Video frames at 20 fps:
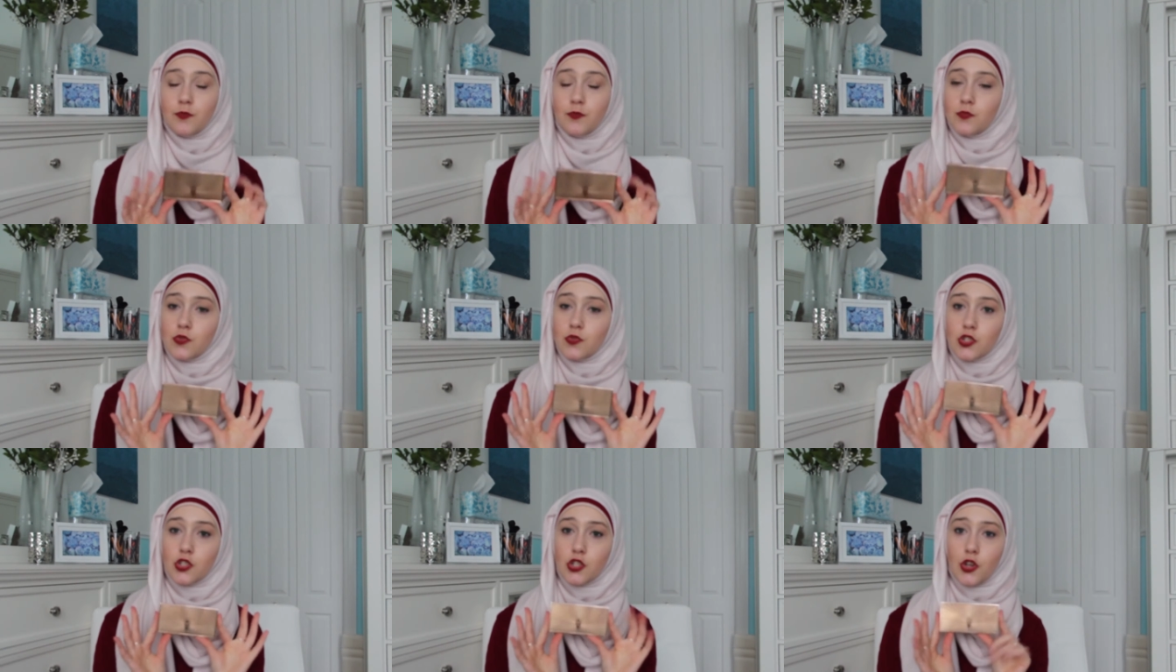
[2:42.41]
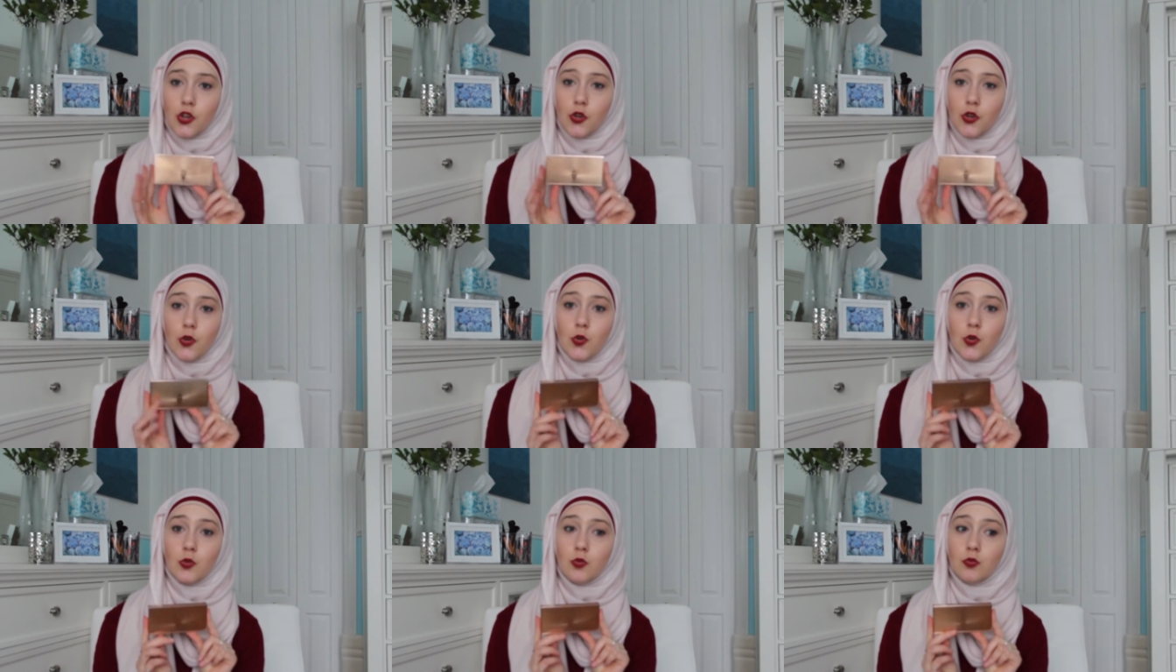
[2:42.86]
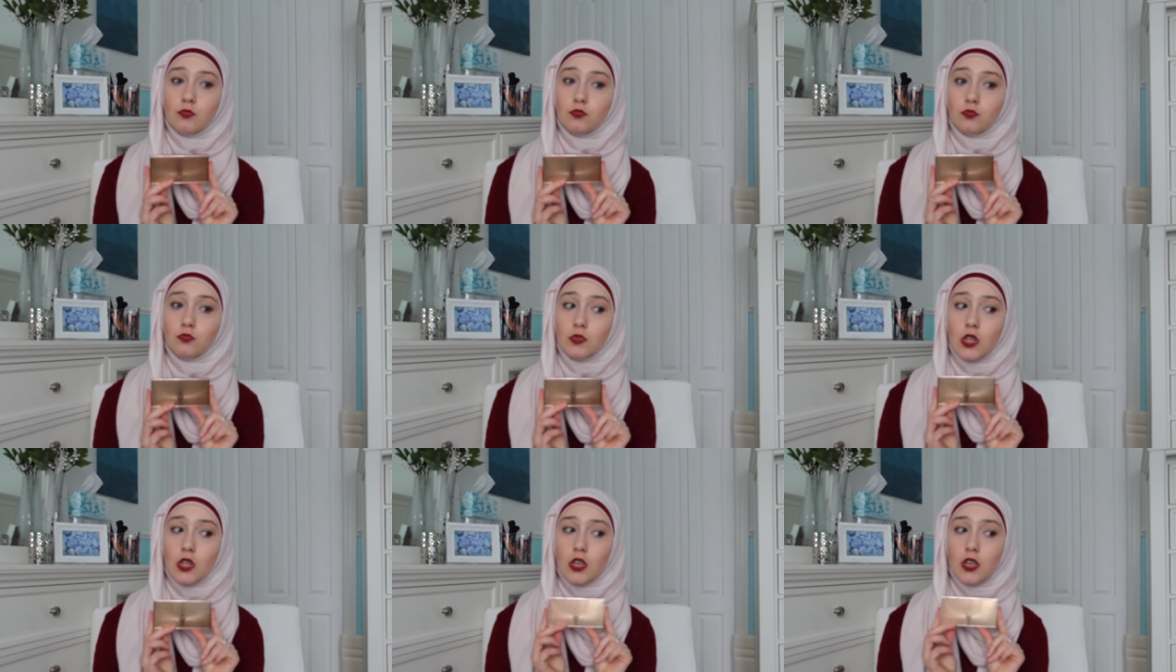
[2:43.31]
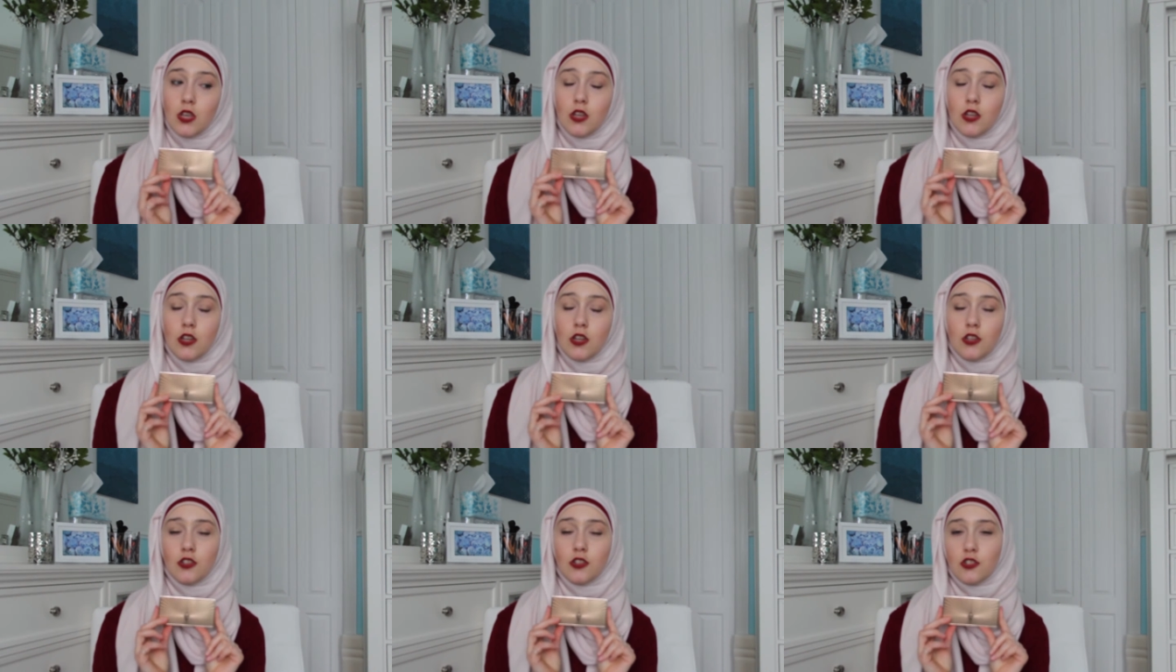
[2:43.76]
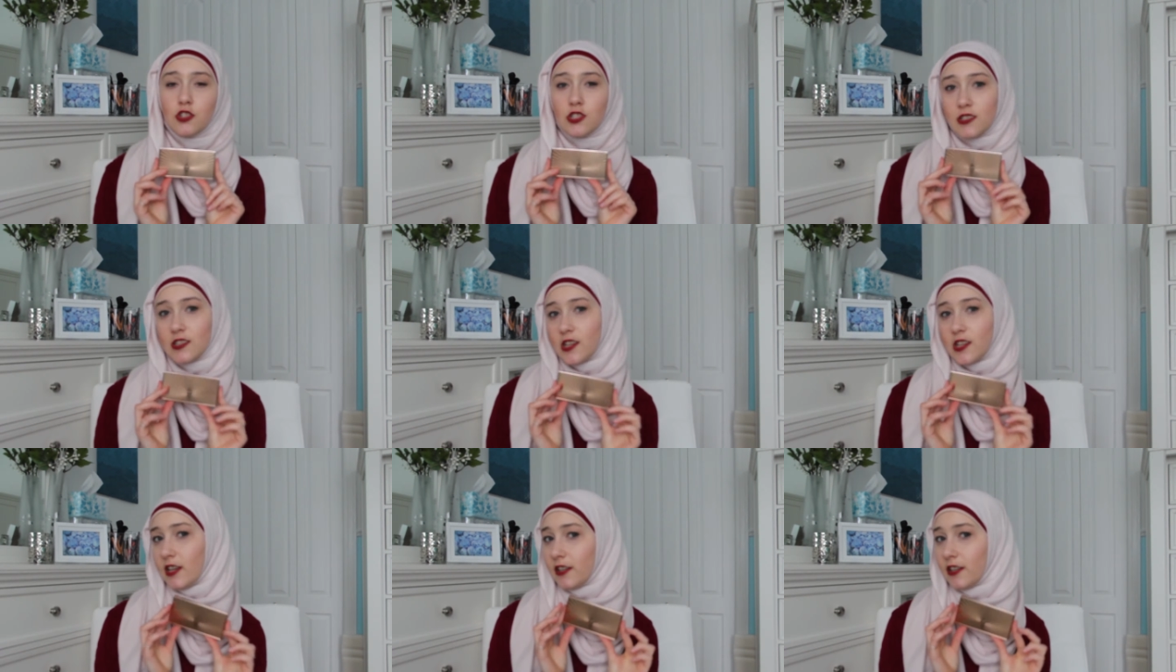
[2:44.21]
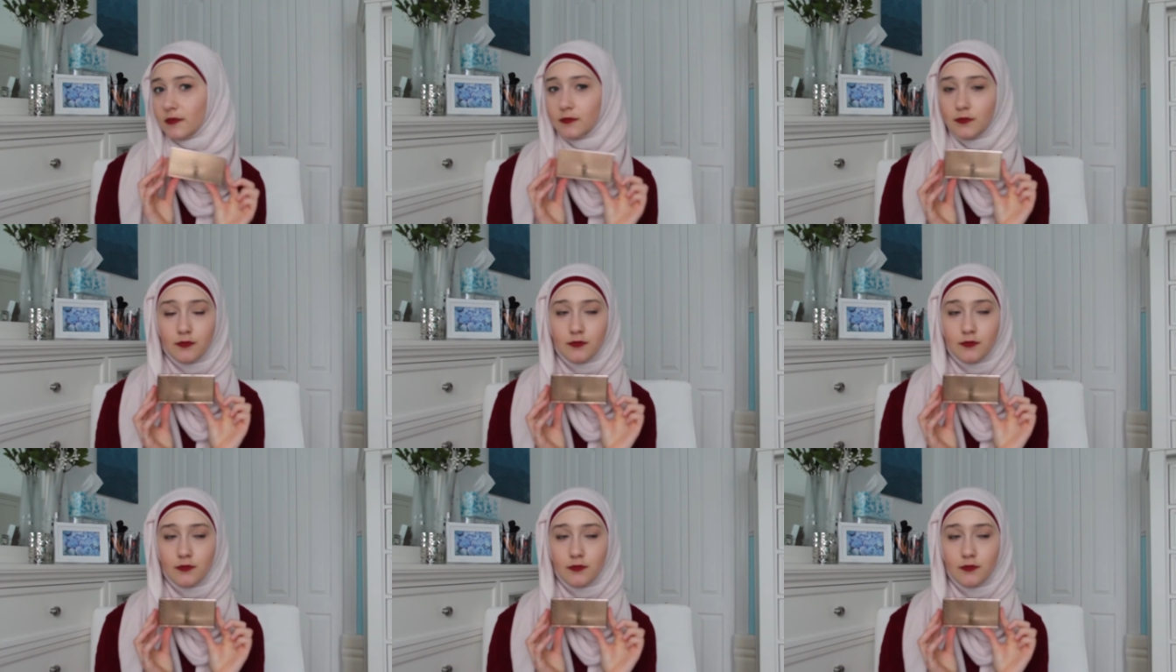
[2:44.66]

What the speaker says: so just, you know,